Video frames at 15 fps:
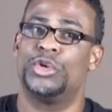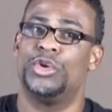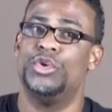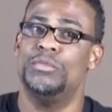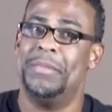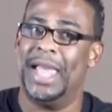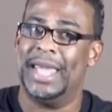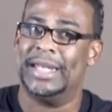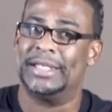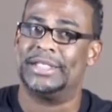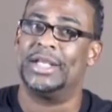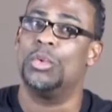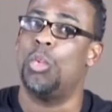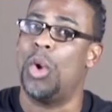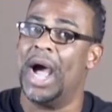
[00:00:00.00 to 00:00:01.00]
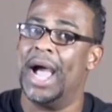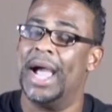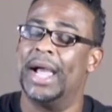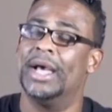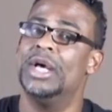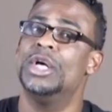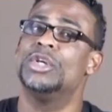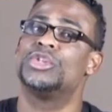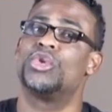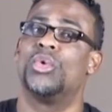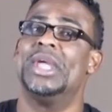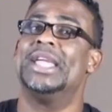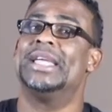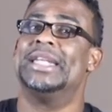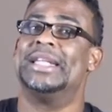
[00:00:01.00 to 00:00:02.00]
the humanity. Why? So
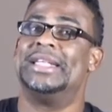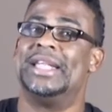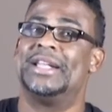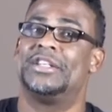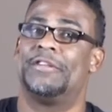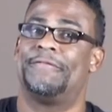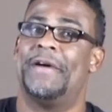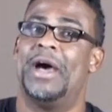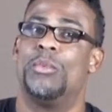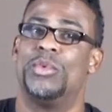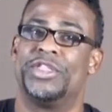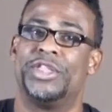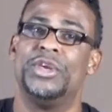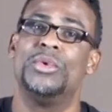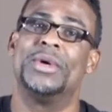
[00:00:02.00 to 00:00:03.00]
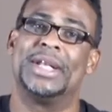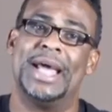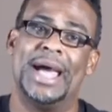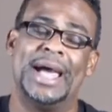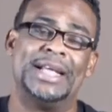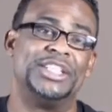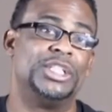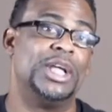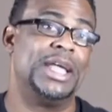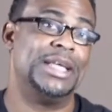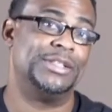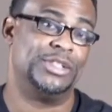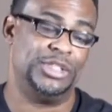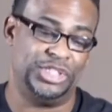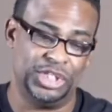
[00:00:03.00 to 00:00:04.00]
he can identify with you and I.
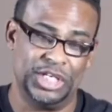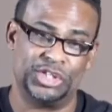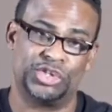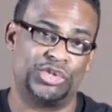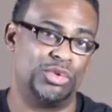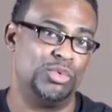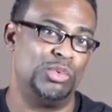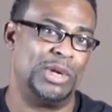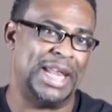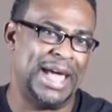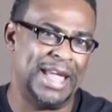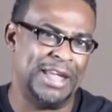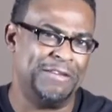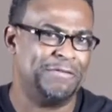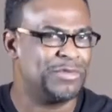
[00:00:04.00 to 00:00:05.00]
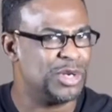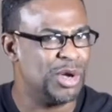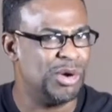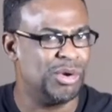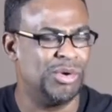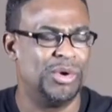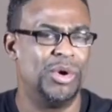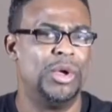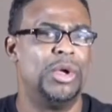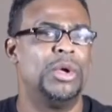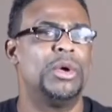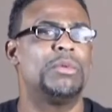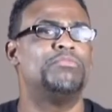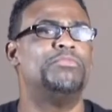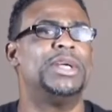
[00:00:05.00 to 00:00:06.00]
Is just through life? No,
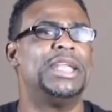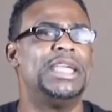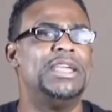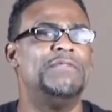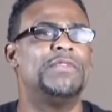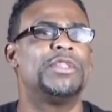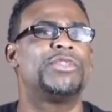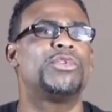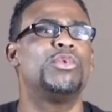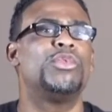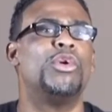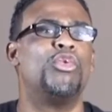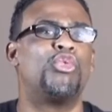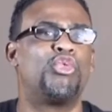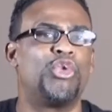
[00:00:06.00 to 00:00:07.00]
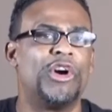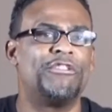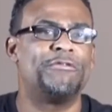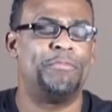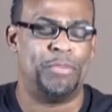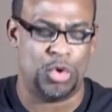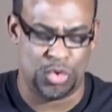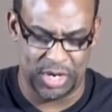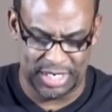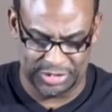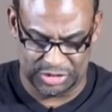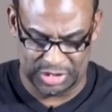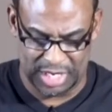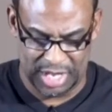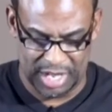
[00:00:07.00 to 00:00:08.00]
but even through the rough
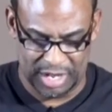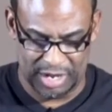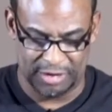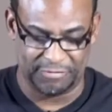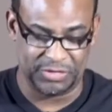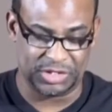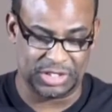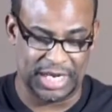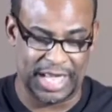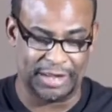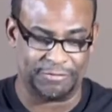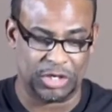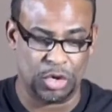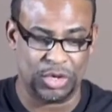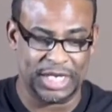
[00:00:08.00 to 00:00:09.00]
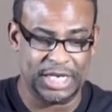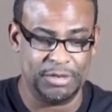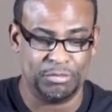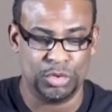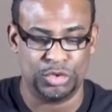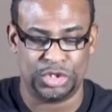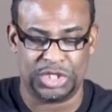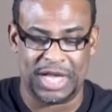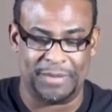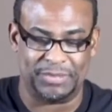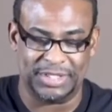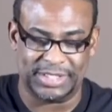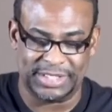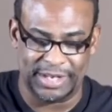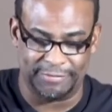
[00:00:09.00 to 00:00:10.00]
points of his life. Go to Hebrews
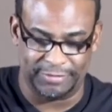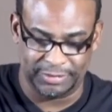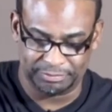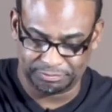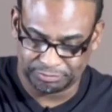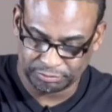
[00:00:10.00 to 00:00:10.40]
chapter 7.